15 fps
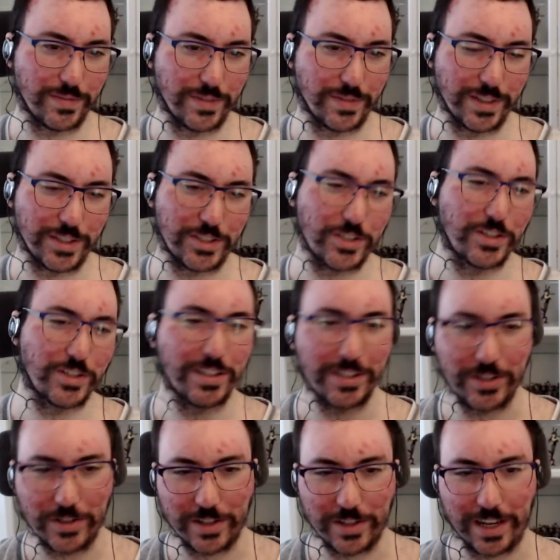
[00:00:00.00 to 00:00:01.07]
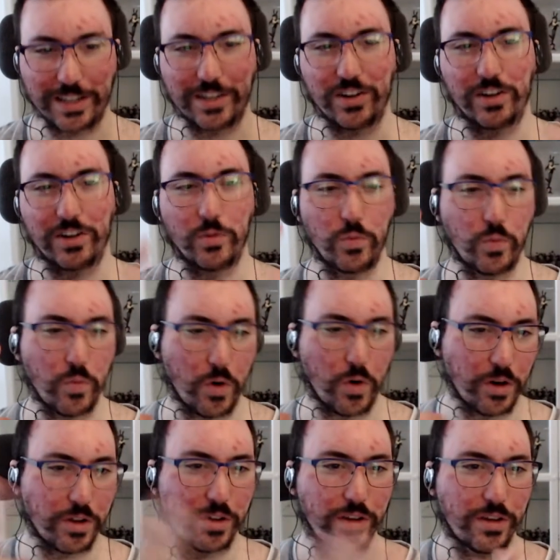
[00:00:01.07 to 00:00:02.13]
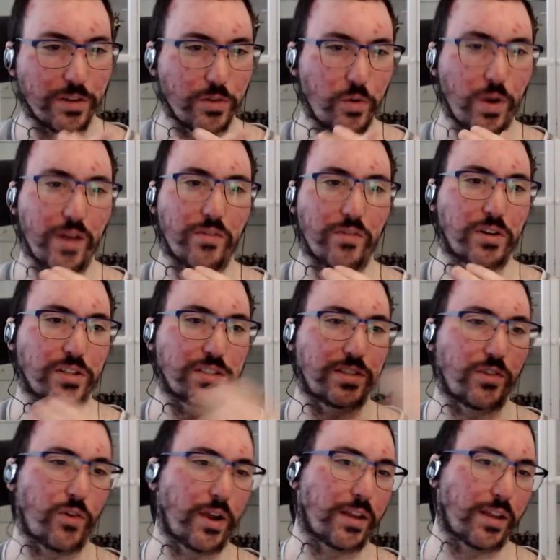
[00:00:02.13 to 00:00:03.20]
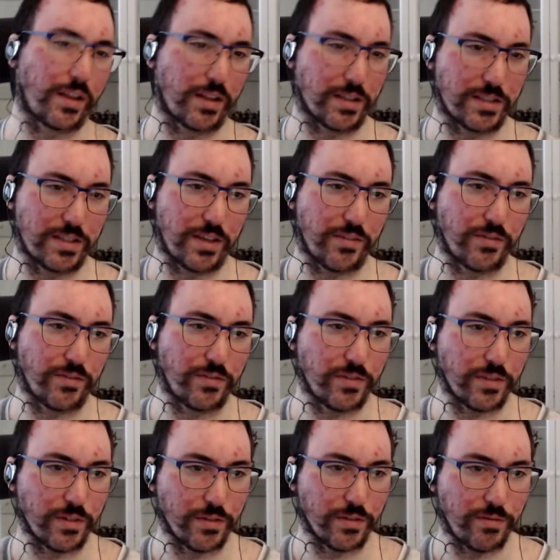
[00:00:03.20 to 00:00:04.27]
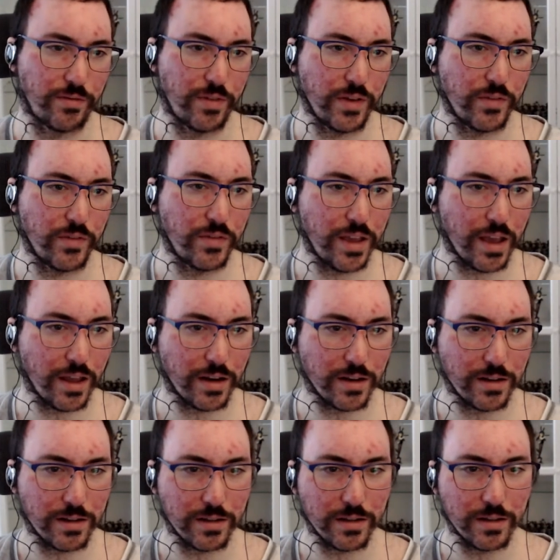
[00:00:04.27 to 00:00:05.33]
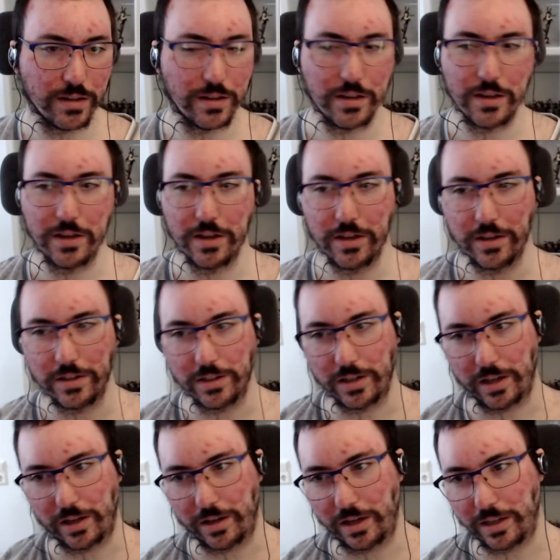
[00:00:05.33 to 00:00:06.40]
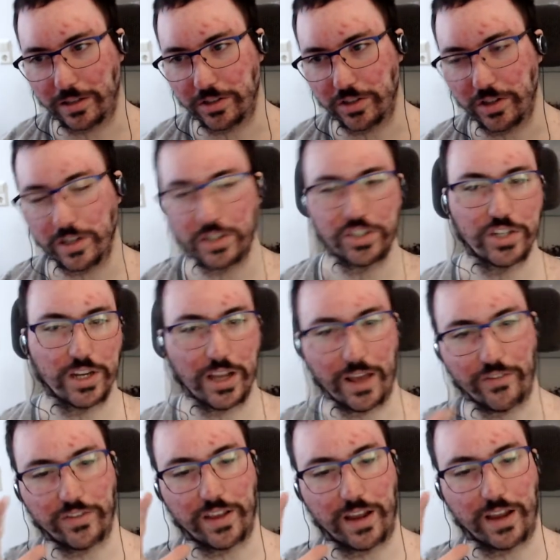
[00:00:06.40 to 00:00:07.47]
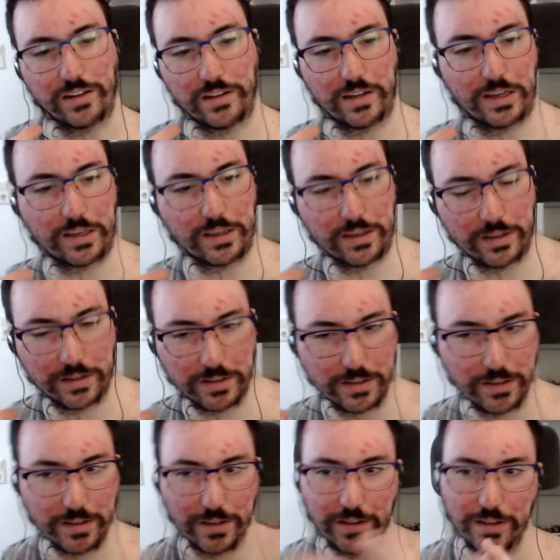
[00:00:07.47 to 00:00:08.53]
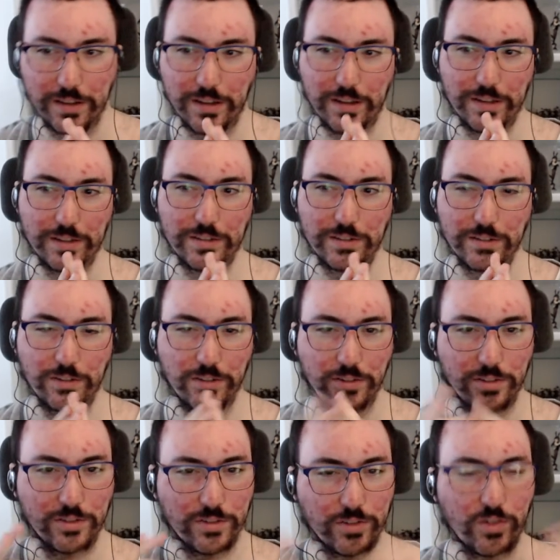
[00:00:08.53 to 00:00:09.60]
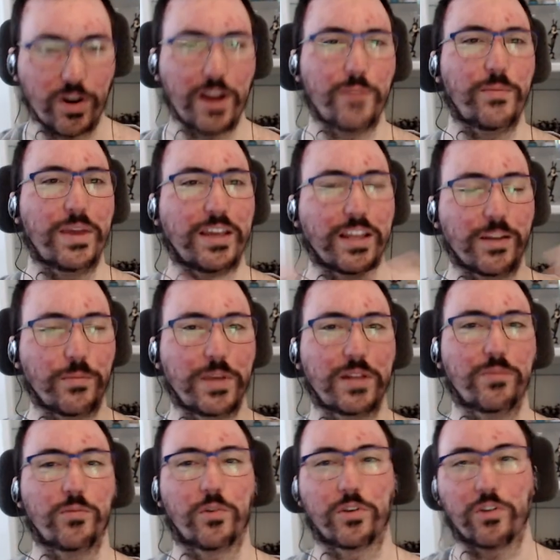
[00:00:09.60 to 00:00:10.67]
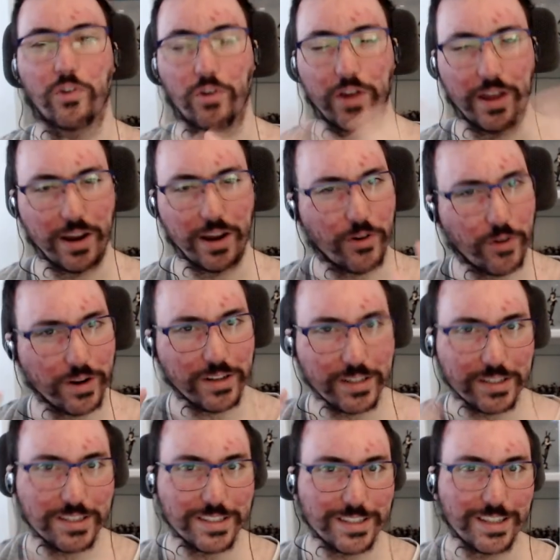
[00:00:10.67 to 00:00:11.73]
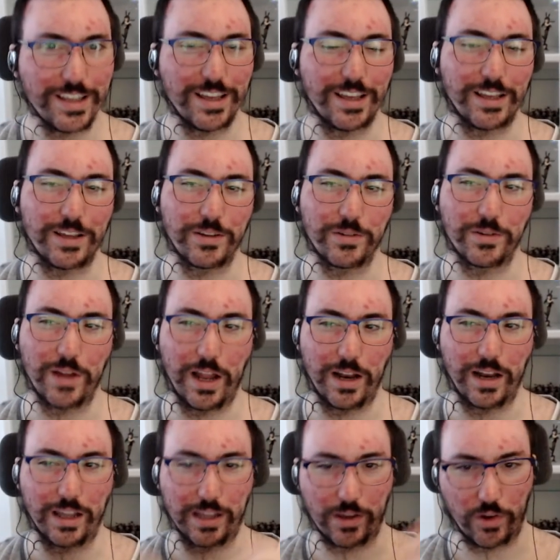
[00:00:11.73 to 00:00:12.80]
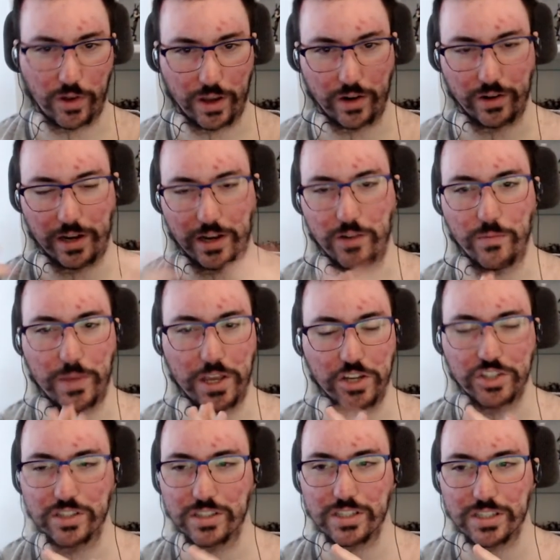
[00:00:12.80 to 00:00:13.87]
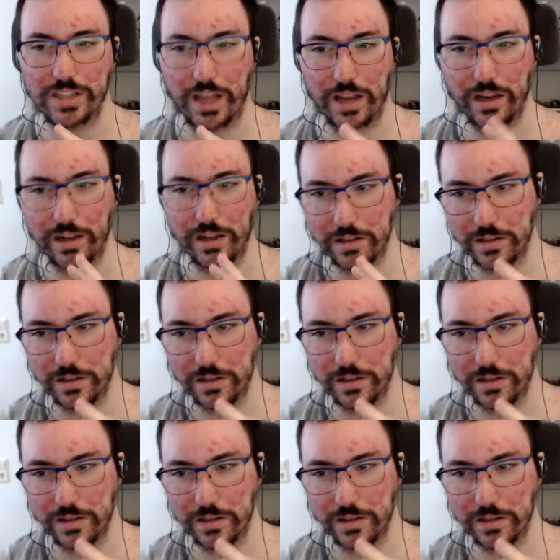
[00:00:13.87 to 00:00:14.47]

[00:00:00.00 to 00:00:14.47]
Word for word: shouldn't you like try to work whoever is directing this? You have Vivian, uh, like shouldn't she have kind of like try and make it a bit more coherent, uh, uh like a coherent animation style?